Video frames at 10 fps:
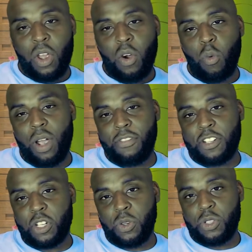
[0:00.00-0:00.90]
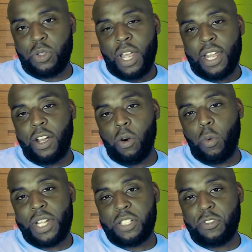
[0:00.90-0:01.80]
What if I told you there are
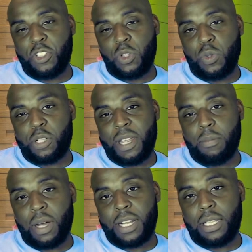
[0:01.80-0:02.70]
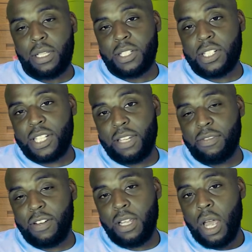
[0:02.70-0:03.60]
ways for you to make money
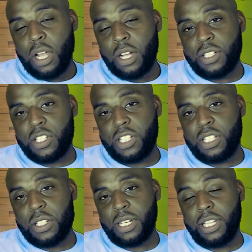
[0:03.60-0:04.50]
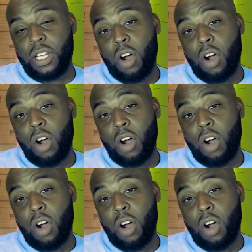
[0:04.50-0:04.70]
safely, consistently,